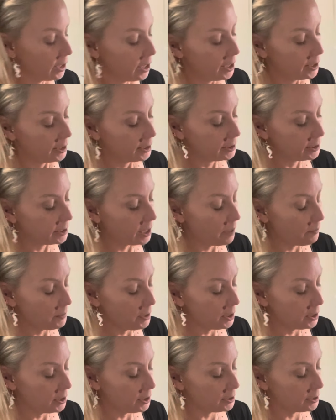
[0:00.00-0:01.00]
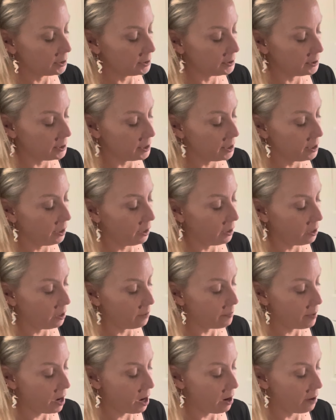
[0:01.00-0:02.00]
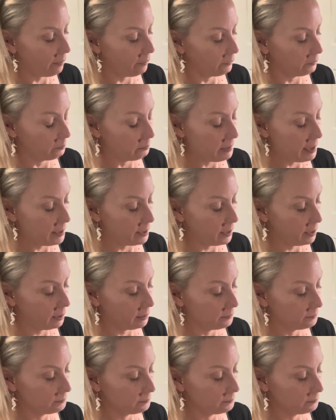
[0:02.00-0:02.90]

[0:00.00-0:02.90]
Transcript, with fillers: There's something you need to see about money